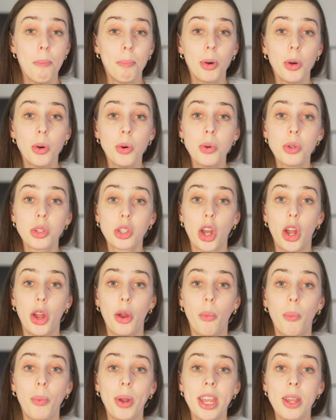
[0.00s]
But
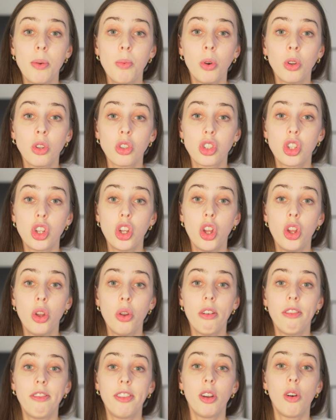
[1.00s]
also, we want
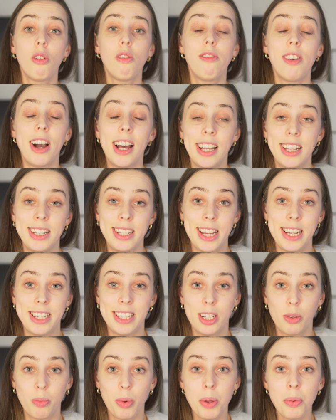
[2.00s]
to feel
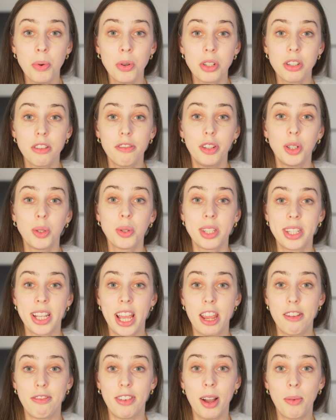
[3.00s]
validated, we want to feel safe,